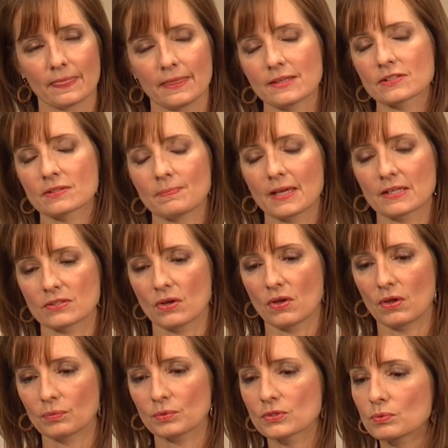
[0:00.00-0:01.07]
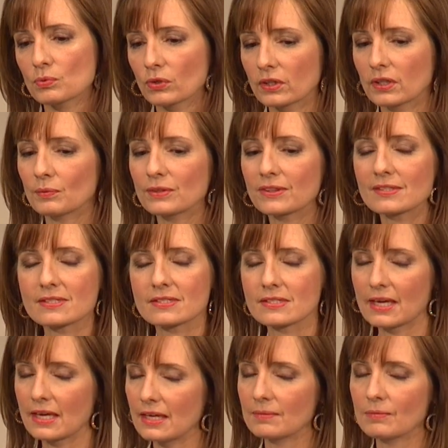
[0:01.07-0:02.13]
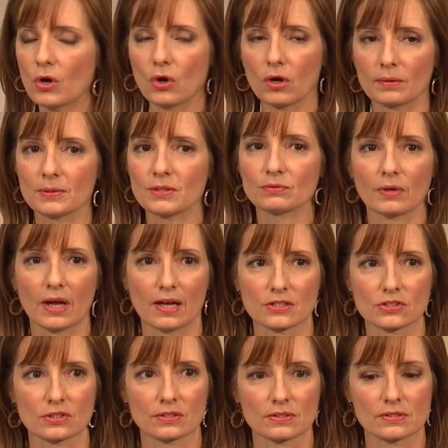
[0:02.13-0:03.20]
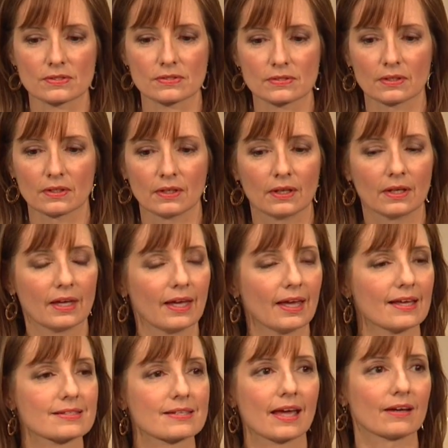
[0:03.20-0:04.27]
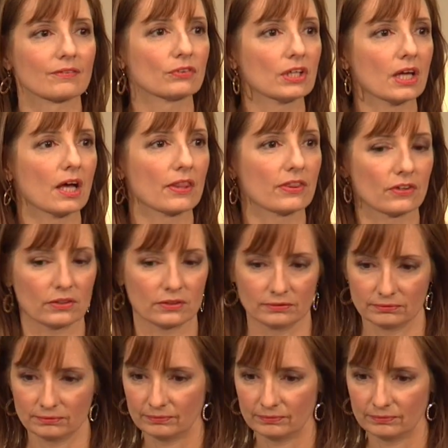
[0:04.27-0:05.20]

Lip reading: This mess hall was working with the same Army rations as every other.